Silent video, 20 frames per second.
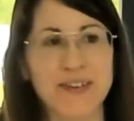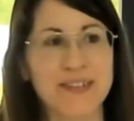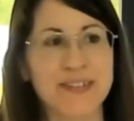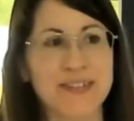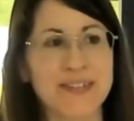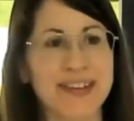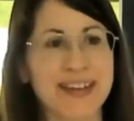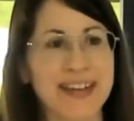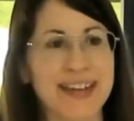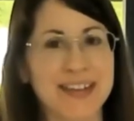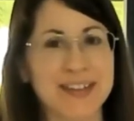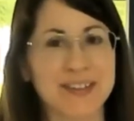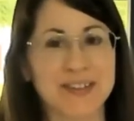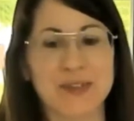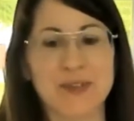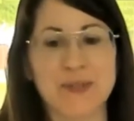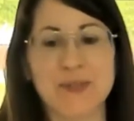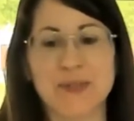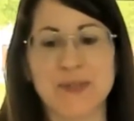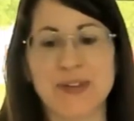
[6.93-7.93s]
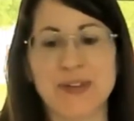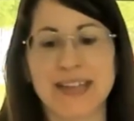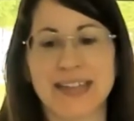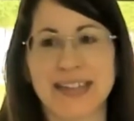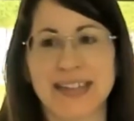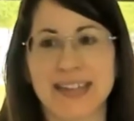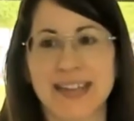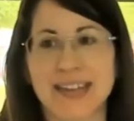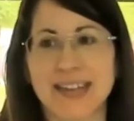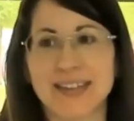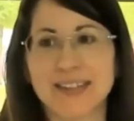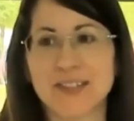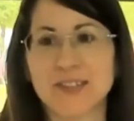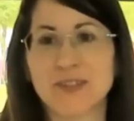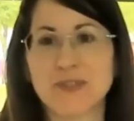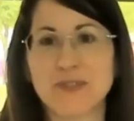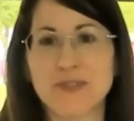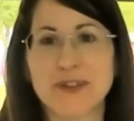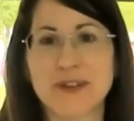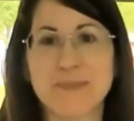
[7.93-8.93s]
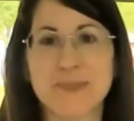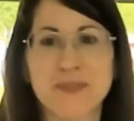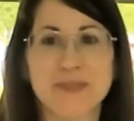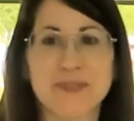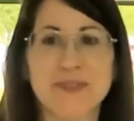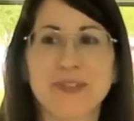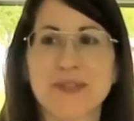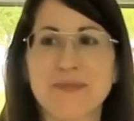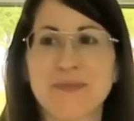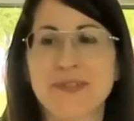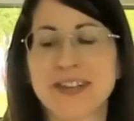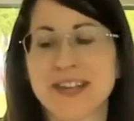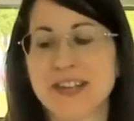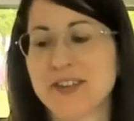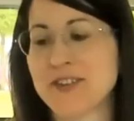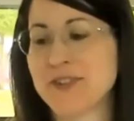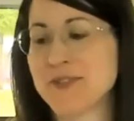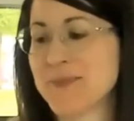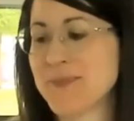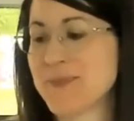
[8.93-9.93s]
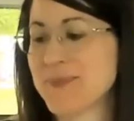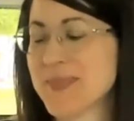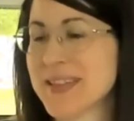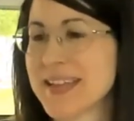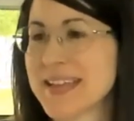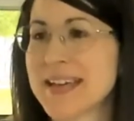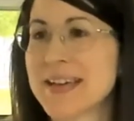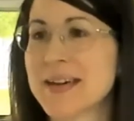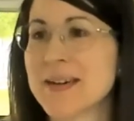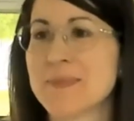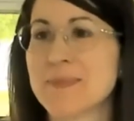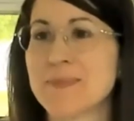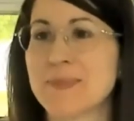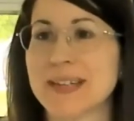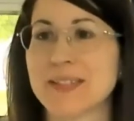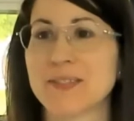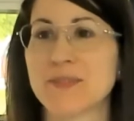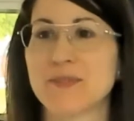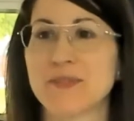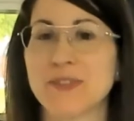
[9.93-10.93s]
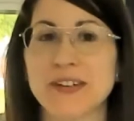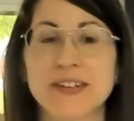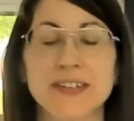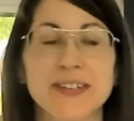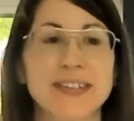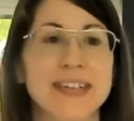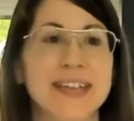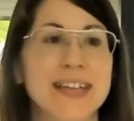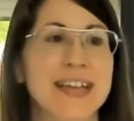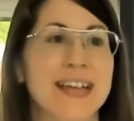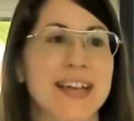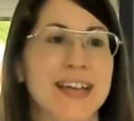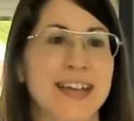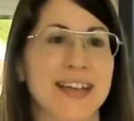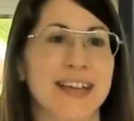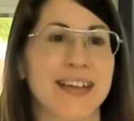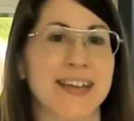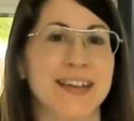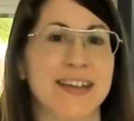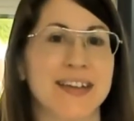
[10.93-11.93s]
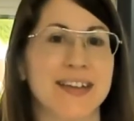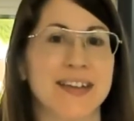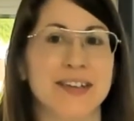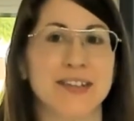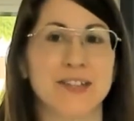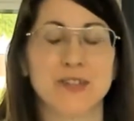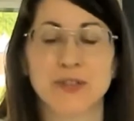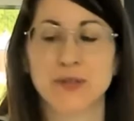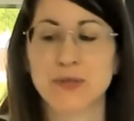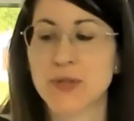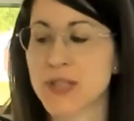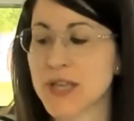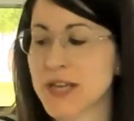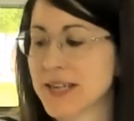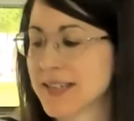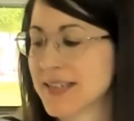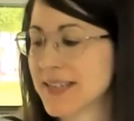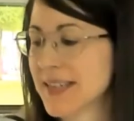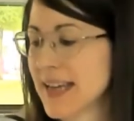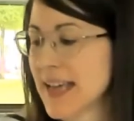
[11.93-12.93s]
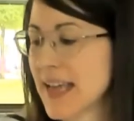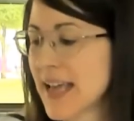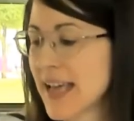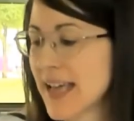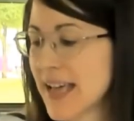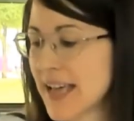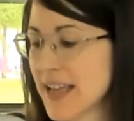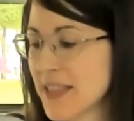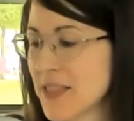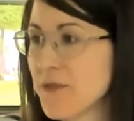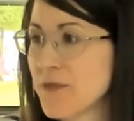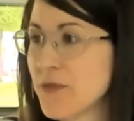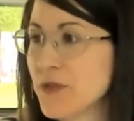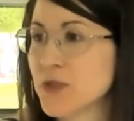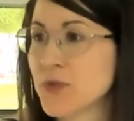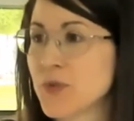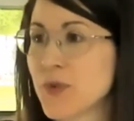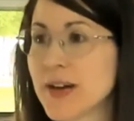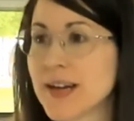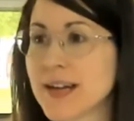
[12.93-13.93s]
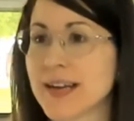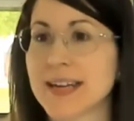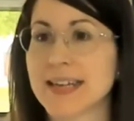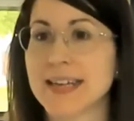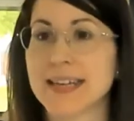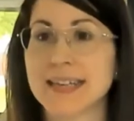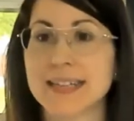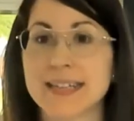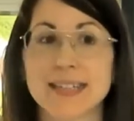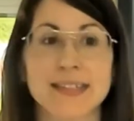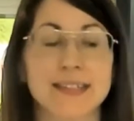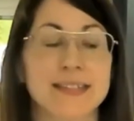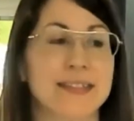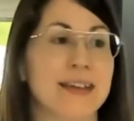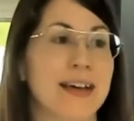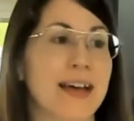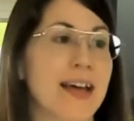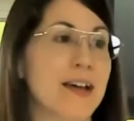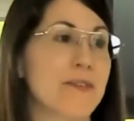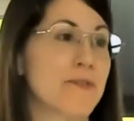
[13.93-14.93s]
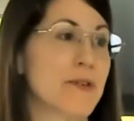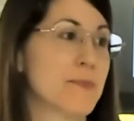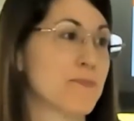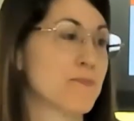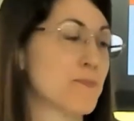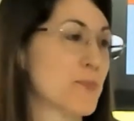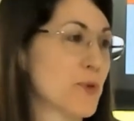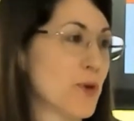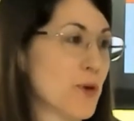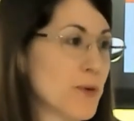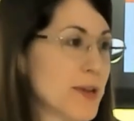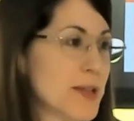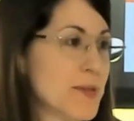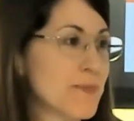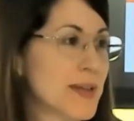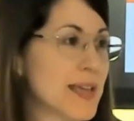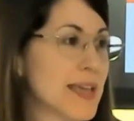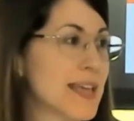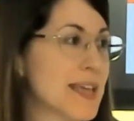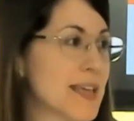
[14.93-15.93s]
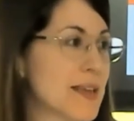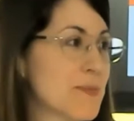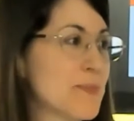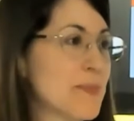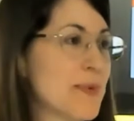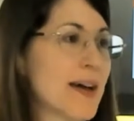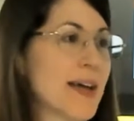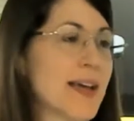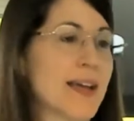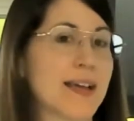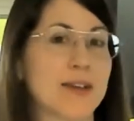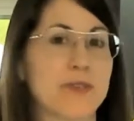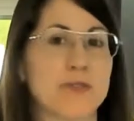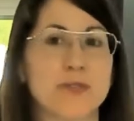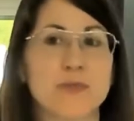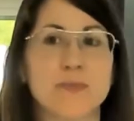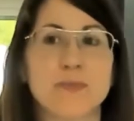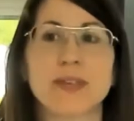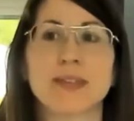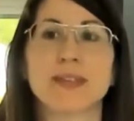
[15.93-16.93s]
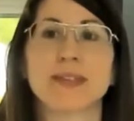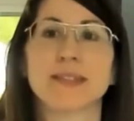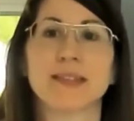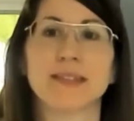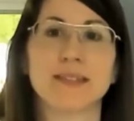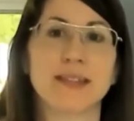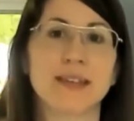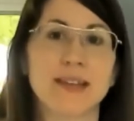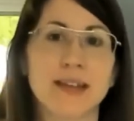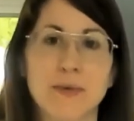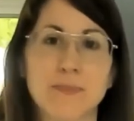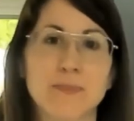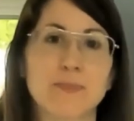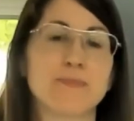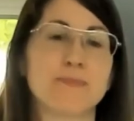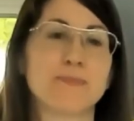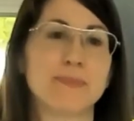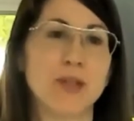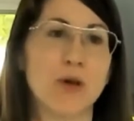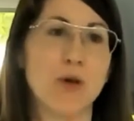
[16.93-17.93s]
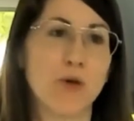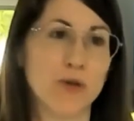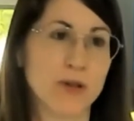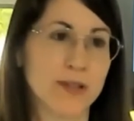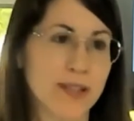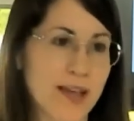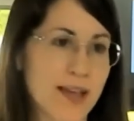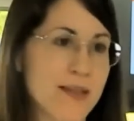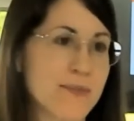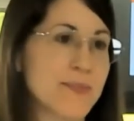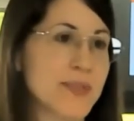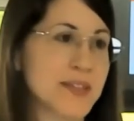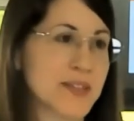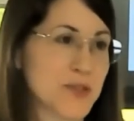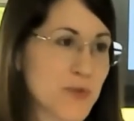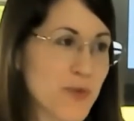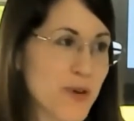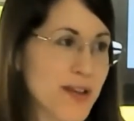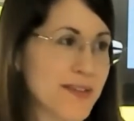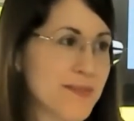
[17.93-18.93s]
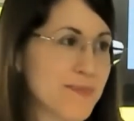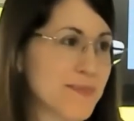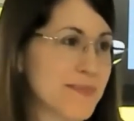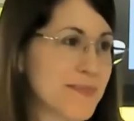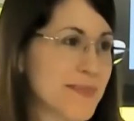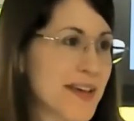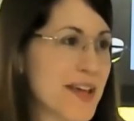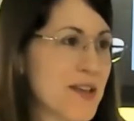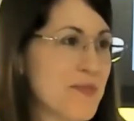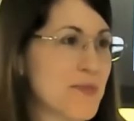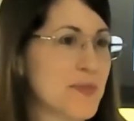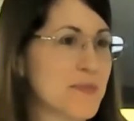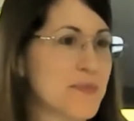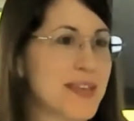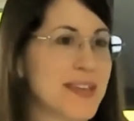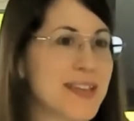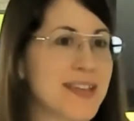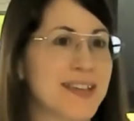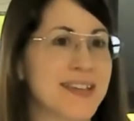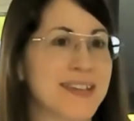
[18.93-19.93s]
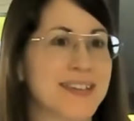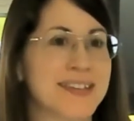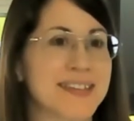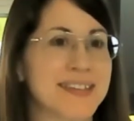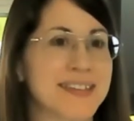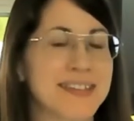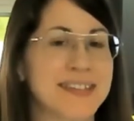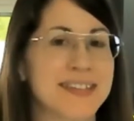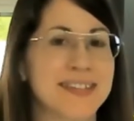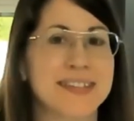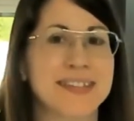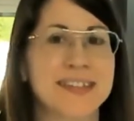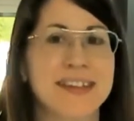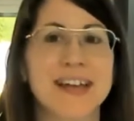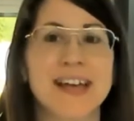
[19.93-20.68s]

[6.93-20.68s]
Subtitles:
Okay, so let's talk about collaboration. But first, two things. The first one is that I have a problem in my hip. I cannot be standing up the whole time. This is why I will be seated.